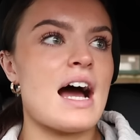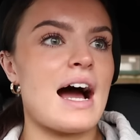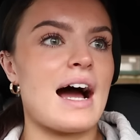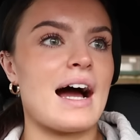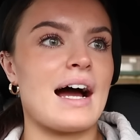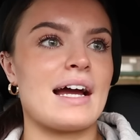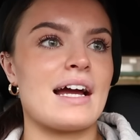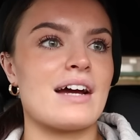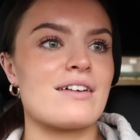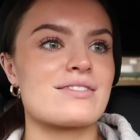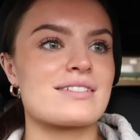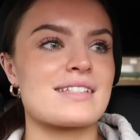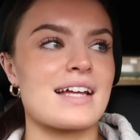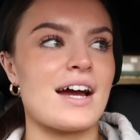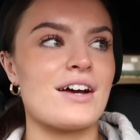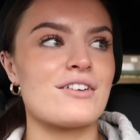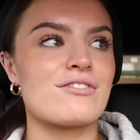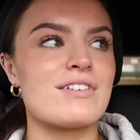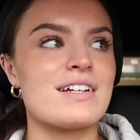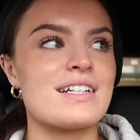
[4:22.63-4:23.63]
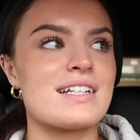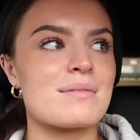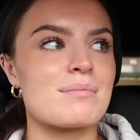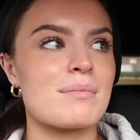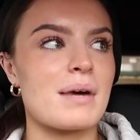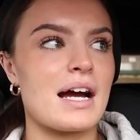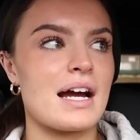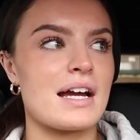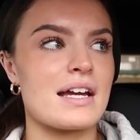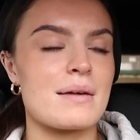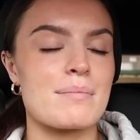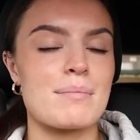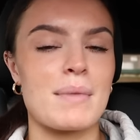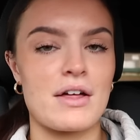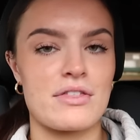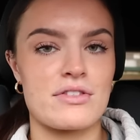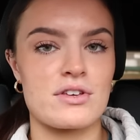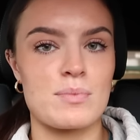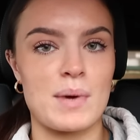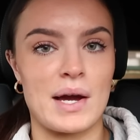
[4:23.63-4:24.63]
I have started reading my
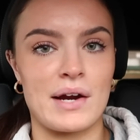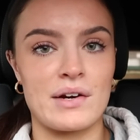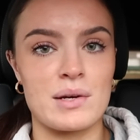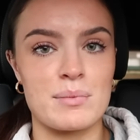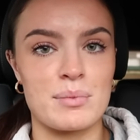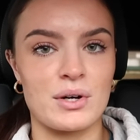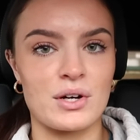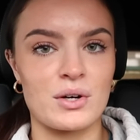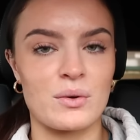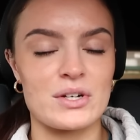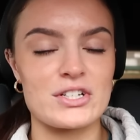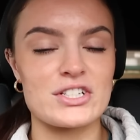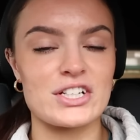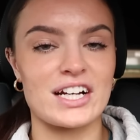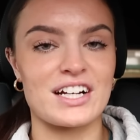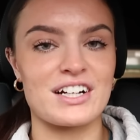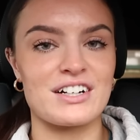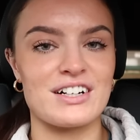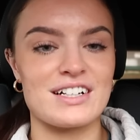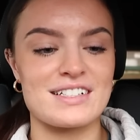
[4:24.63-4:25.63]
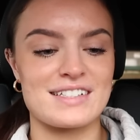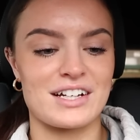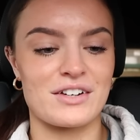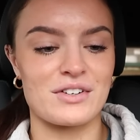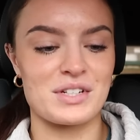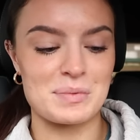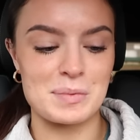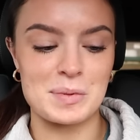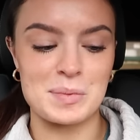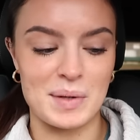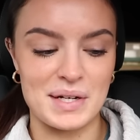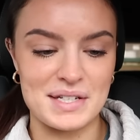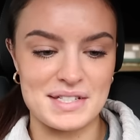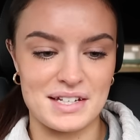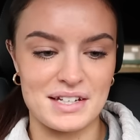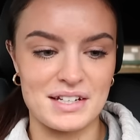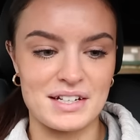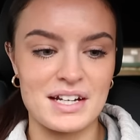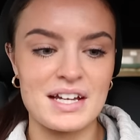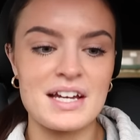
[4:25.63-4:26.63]
Matthew Perry book, which I got as a Christmas
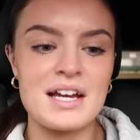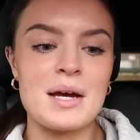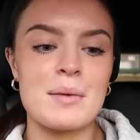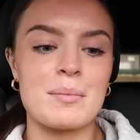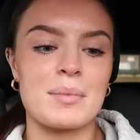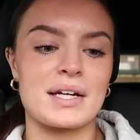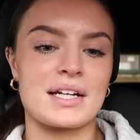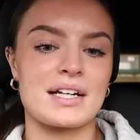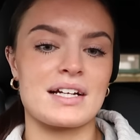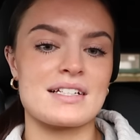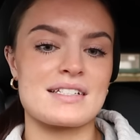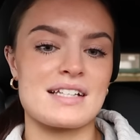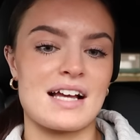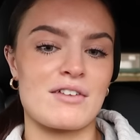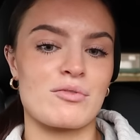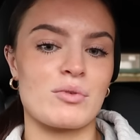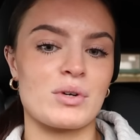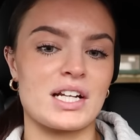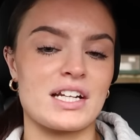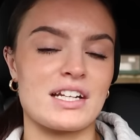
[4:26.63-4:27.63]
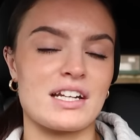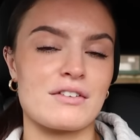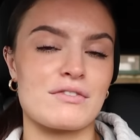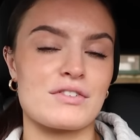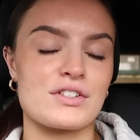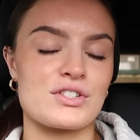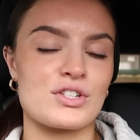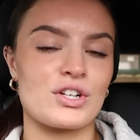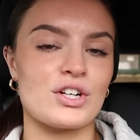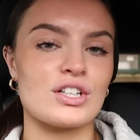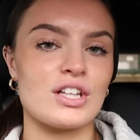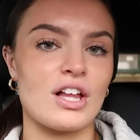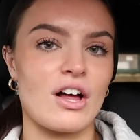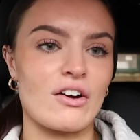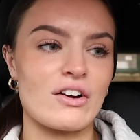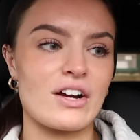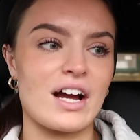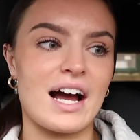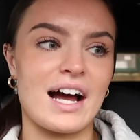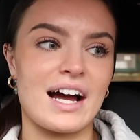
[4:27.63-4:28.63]
present, because I've wanted it for so
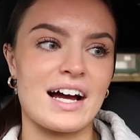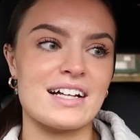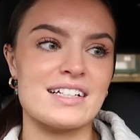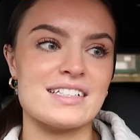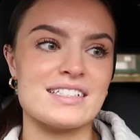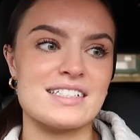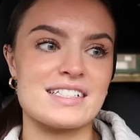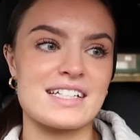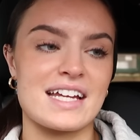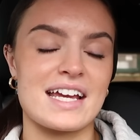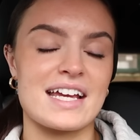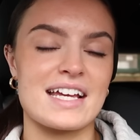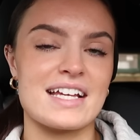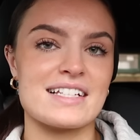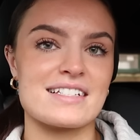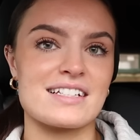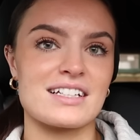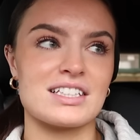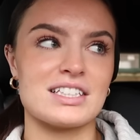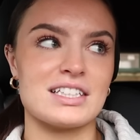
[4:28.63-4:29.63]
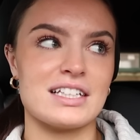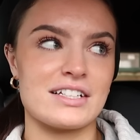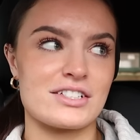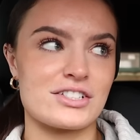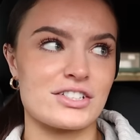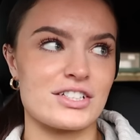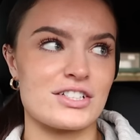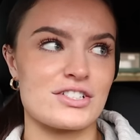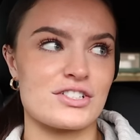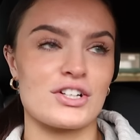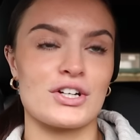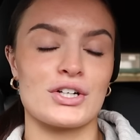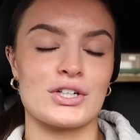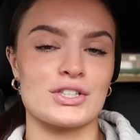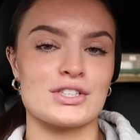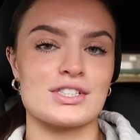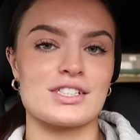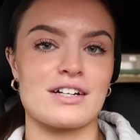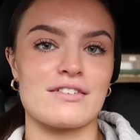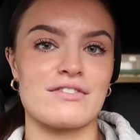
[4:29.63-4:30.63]
long and it is literally so
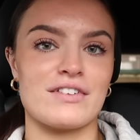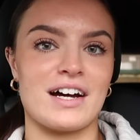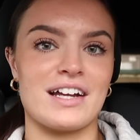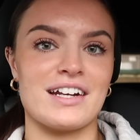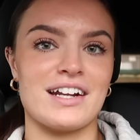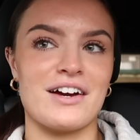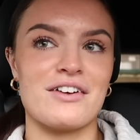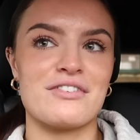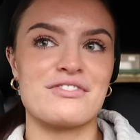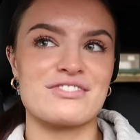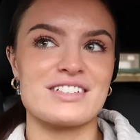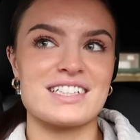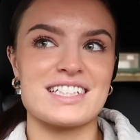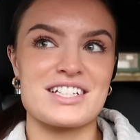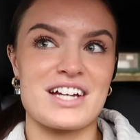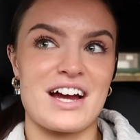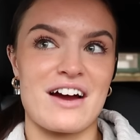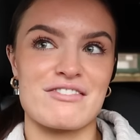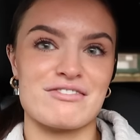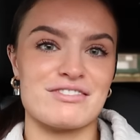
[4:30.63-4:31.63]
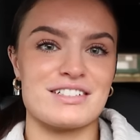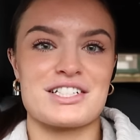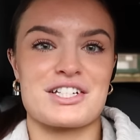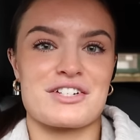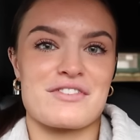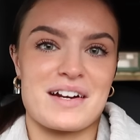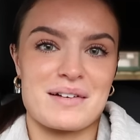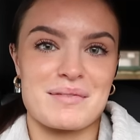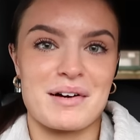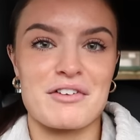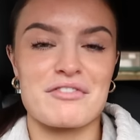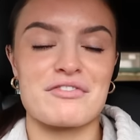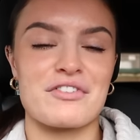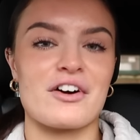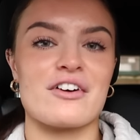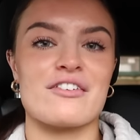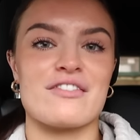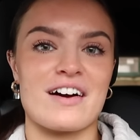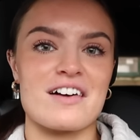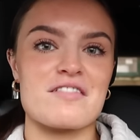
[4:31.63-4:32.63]
good so far. And I've literally read about
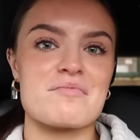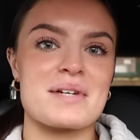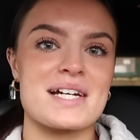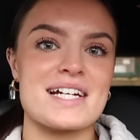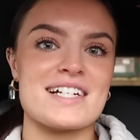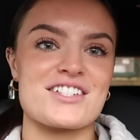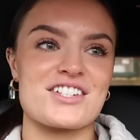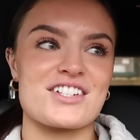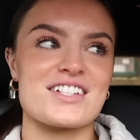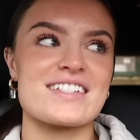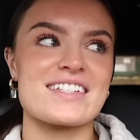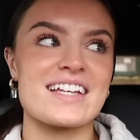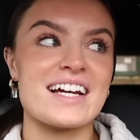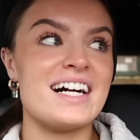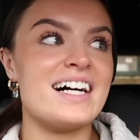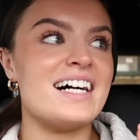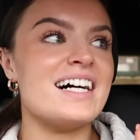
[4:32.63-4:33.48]
4 or 5 pages.